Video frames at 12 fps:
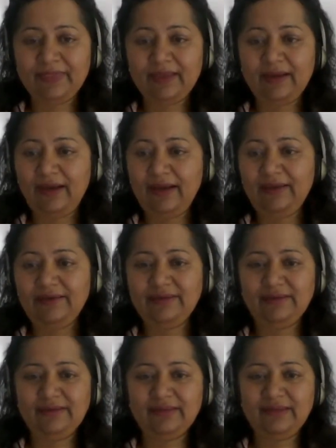I had
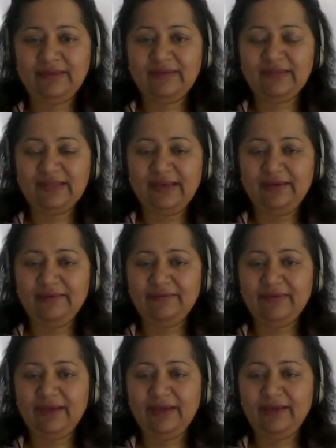done good things in
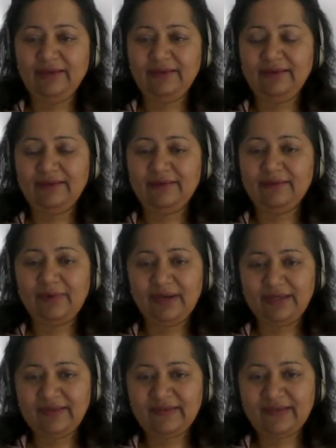life, and
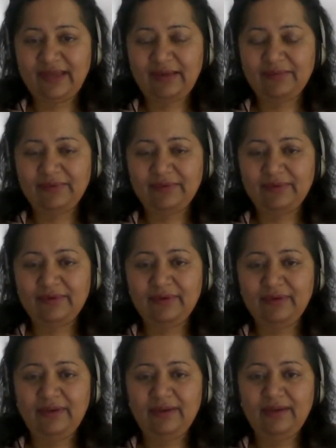why does it happen
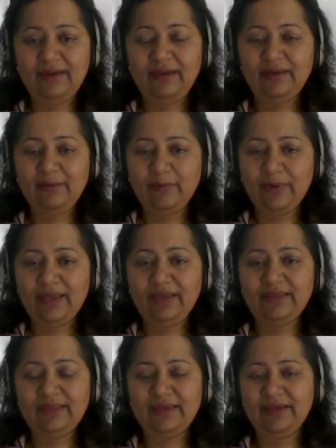in a
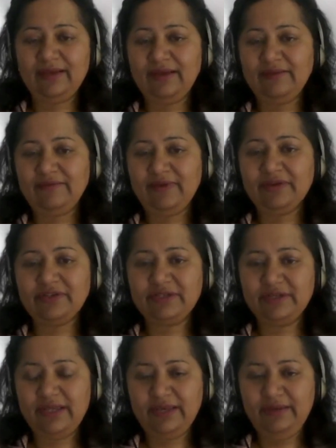way that I can't
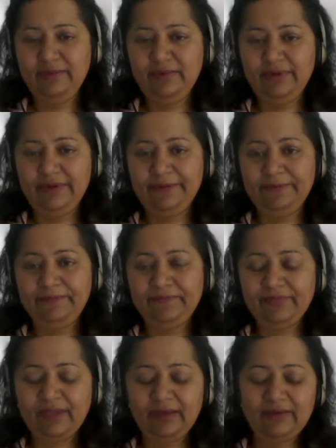function anymore?
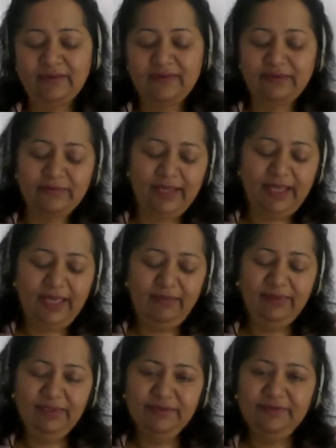So to be
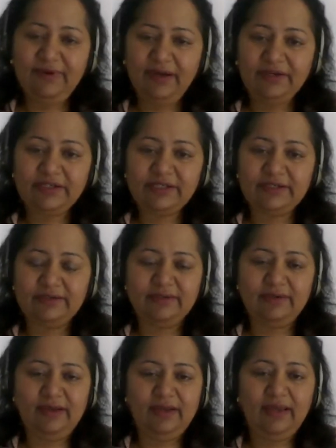able to
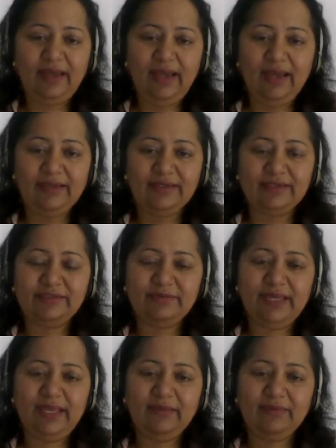function, and to
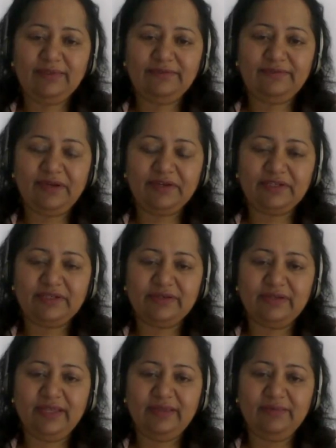be able to
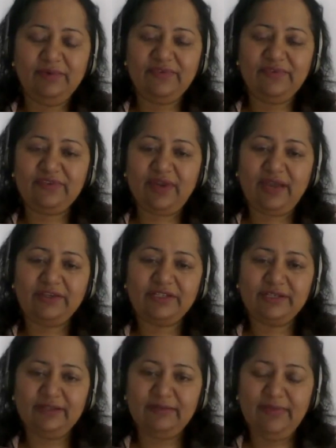function in the most
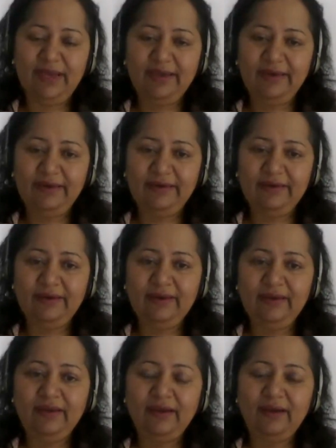rational manner,
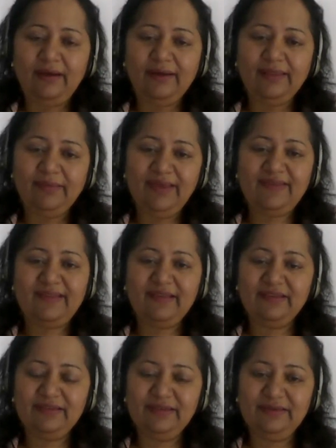the best
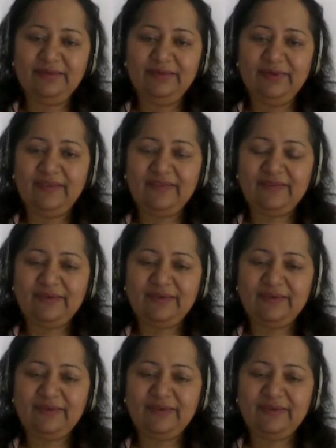thing to do is to